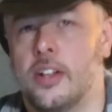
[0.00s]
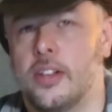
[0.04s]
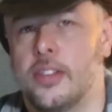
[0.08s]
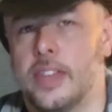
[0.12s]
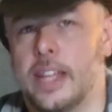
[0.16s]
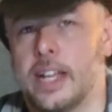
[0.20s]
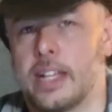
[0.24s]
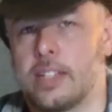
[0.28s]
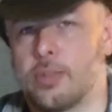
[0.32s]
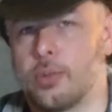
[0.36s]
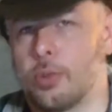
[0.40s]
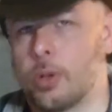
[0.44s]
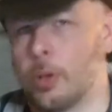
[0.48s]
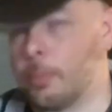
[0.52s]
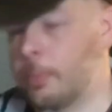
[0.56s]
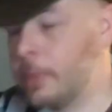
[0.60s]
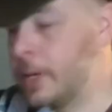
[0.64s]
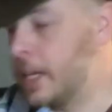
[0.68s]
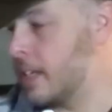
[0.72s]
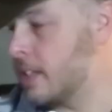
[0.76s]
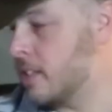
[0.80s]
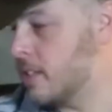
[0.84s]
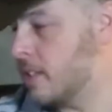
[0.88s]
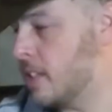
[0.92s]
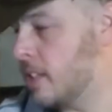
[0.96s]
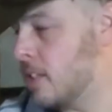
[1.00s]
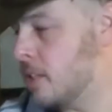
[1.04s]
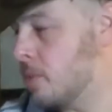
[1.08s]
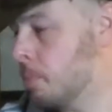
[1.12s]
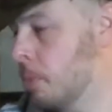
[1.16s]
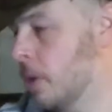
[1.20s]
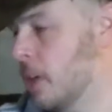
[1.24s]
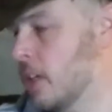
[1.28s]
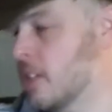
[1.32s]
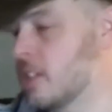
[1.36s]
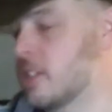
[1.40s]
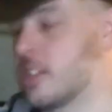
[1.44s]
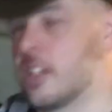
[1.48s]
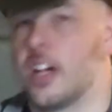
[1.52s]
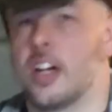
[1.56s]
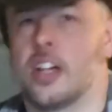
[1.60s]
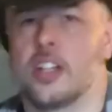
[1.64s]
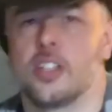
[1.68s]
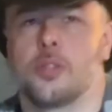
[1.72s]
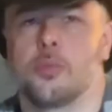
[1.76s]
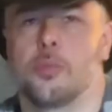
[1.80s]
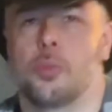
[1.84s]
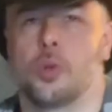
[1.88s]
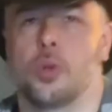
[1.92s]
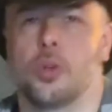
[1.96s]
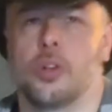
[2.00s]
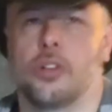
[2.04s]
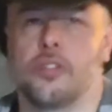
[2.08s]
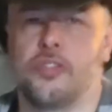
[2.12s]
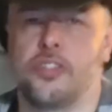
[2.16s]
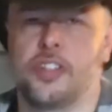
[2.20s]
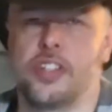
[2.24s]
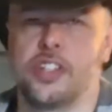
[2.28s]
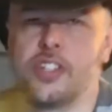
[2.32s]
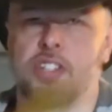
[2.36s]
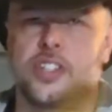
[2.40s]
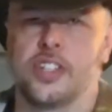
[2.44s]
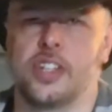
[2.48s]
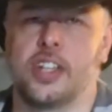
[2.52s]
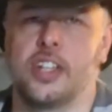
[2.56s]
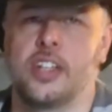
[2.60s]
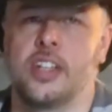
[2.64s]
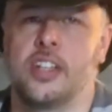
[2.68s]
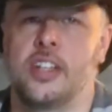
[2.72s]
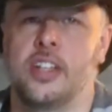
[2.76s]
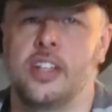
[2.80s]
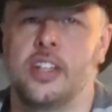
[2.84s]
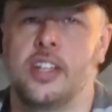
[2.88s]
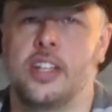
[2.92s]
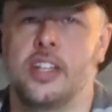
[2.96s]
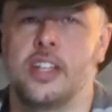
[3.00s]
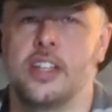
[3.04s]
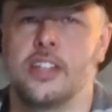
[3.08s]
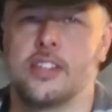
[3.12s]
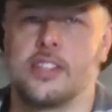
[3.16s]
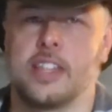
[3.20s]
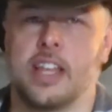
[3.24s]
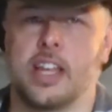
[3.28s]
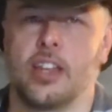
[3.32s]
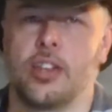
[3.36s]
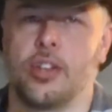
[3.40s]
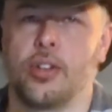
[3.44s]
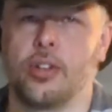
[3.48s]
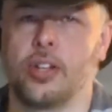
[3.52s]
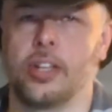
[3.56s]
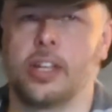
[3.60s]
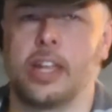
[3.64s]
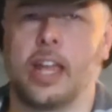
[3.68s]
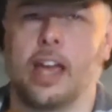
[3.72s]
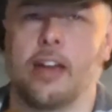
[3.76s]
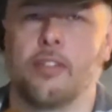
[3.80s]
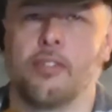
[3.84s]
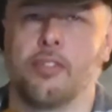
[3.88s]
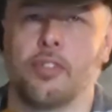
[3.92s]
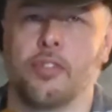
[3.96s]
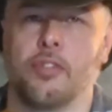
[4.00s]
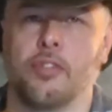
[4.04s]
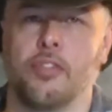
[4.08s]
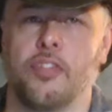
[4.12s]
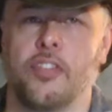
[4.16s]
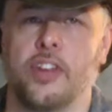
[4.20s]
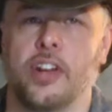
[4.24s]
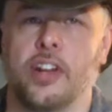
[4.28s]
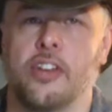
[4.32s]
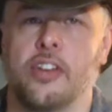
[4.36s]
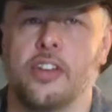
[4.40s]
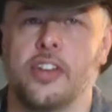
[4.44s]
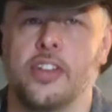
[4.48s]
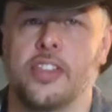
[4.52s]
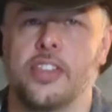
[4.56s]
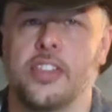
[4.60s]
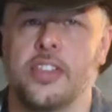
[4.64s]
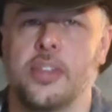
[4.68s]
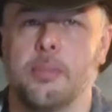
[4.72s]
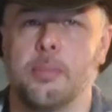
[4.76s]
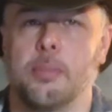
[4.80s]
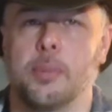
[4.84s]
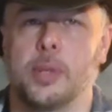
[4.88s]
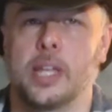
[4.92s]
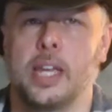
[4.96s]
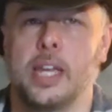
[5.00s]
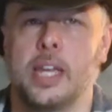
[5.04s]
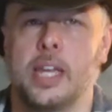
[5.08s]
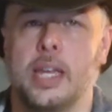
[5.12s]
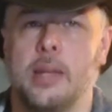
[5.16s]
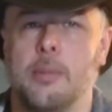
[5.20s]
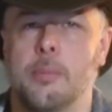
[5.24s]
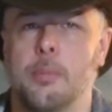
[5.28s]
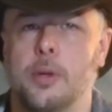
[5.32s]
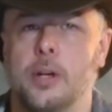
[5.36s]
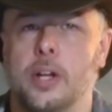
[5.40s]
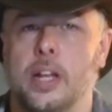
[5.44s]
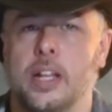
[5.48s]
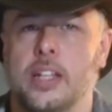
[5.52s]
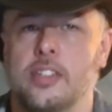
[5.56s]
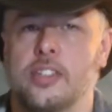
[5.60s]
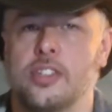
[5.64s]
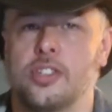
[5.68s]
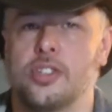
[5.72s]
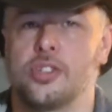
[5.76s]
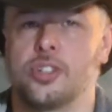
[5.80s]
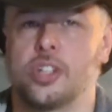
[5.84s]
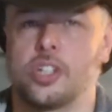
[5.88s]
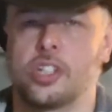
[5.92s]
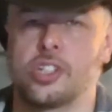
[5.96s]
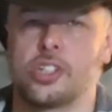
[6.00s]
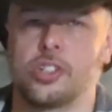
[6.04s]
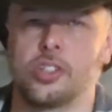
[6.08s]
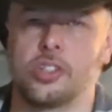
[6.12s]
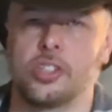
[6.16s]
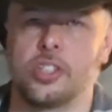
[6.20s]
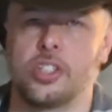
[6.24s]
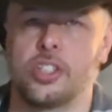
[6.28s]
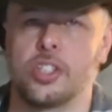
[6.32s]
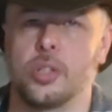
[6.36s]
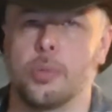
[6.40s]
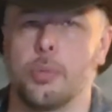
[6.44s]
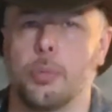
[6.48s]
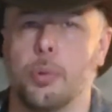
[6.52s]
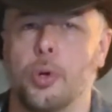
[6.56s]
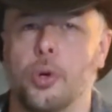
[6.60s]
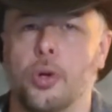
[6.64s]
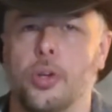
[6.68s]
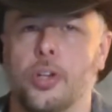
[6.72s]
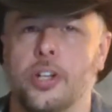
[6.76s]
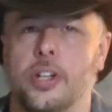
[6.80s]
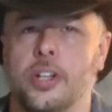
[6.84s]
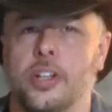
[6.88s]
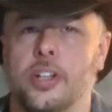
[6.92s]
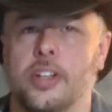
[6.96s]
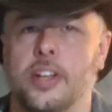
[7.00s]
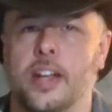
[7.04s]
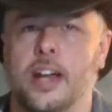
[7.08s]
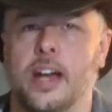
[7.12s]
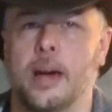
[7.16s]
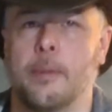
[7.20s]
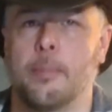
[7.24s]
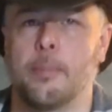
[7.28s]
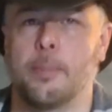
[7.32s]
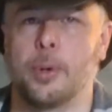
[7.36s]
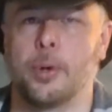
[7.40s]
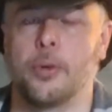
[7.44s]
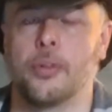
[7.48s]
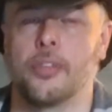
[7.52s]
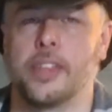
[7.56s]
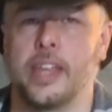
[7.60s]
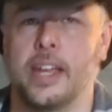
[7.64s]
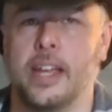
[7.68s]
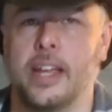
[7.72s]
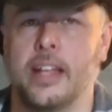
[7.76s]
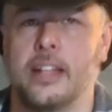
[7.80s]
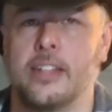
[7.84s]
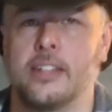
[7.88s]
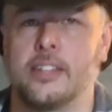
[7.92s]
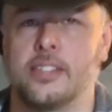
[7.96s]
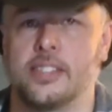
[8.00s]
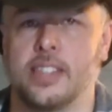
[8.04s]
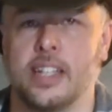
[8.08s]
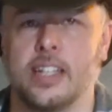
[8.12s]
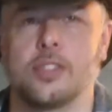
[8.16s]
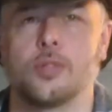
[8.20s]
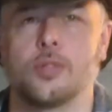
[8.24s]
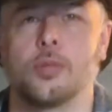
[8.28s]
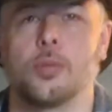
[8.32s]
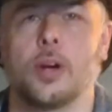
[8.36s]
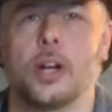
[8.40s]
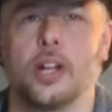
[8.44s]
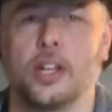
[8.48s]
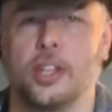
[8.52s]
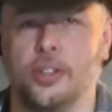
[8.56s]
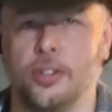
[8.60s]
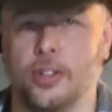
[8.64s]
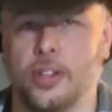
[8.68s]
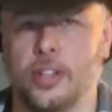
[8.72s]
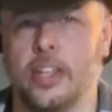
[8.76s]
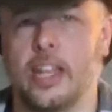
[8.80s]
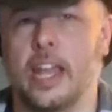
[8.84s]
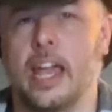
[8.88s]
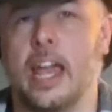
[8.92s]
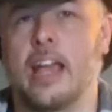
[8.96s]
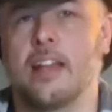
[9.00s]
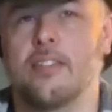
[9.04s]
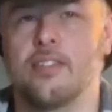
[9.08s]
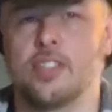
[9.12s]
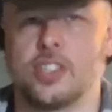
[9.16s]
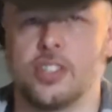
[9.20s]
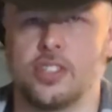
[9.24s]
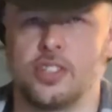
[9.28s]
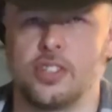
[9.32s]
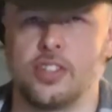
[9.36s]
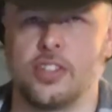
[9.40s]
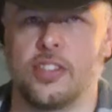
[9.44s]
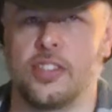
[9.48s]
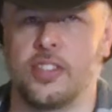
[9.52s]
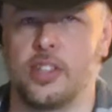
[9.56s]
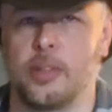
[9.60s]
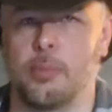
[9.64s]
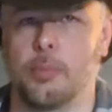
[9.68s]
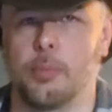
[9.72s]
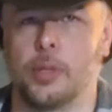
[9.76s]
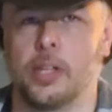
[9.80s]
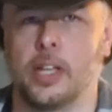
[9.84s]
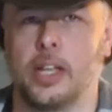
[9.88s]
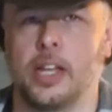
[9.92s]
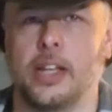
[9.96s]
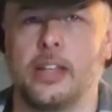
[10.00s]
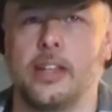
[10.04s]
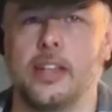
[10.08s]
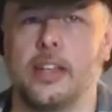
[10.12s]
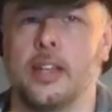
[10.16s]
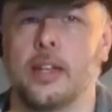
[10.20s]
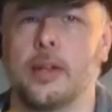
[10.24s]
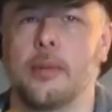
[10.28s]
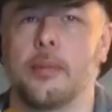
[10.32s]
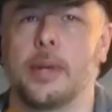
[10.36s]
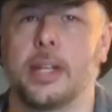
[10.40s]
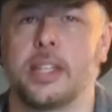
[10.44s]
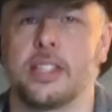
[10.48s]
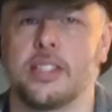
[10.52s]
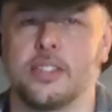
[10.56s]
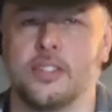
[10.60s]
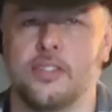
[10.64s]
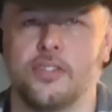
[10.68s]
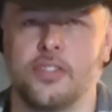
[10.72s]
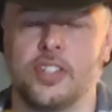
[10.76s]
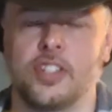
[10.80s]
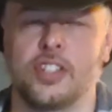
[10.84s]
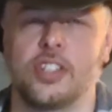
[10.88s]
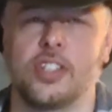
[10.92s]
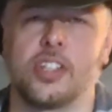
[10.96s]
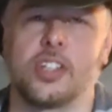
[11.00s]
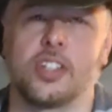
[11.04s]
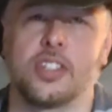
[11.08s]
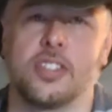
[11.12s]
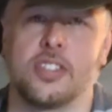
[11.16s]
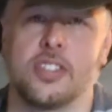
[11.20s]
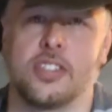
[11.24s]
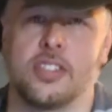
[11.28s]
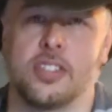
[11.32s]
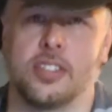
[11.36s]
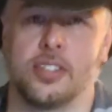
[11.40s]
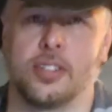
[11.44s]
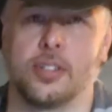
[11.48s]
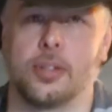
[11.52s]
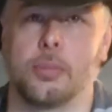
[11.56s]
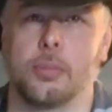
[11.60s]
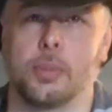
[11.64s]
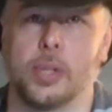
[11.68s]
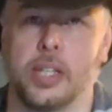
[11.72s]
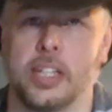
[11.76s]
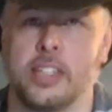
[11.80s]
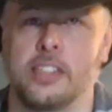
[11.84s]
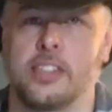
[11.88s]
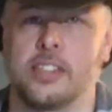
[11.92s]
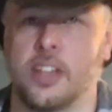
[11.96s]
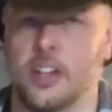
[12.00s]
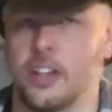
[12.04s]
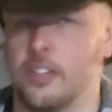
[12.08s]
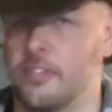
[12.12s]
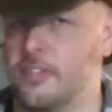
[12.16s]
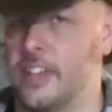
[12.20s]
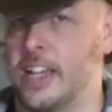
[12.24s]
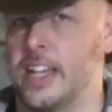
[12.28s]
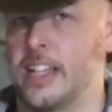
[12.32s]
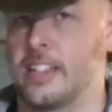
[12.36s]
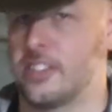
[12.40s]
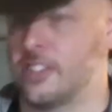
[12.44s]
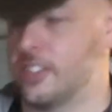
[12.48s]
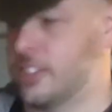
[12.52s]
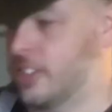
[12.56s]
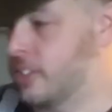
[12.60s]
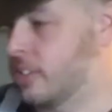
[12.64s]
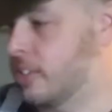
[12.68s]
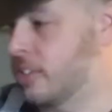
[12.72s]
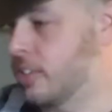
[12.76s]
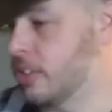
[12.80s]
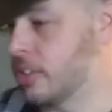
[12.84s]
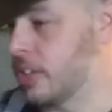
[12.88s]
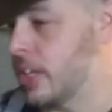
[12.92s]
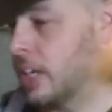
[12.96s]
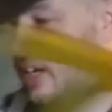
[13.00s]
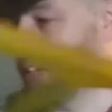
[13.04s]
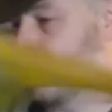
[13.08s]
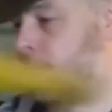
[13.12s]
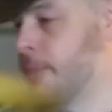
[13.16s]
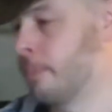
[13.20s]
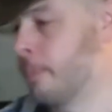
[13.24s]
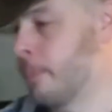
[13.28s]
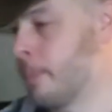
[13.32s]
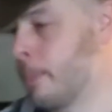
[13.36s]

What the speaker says: That's what makes these buck saws more efficient, is that you can have a very thin blade, but it's structurally supported on both ends. That's why you can have such a thin blade, and it makes it efficient because thinner blades cut faster. Okay?